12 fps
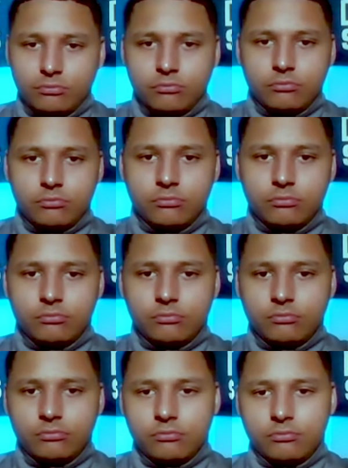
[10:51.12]

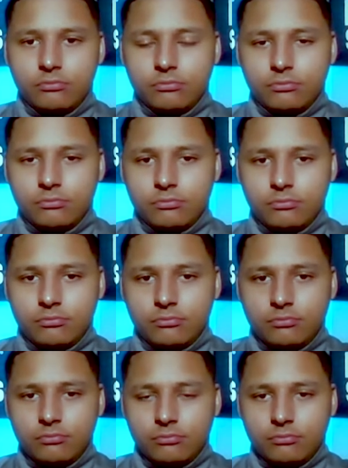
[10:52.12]

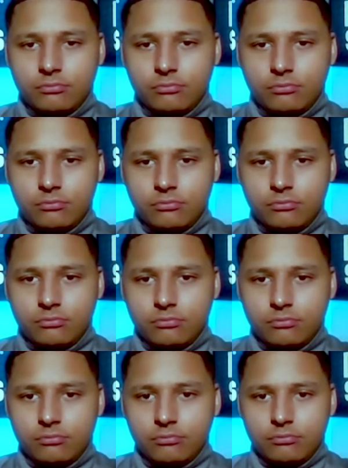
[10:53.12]

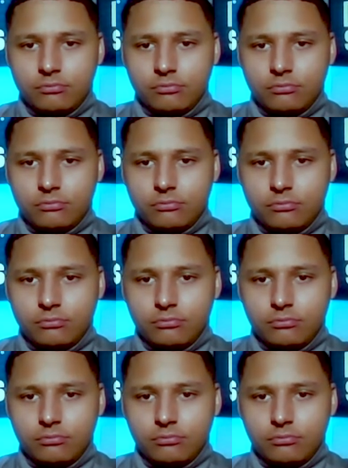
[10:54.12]
[no speech]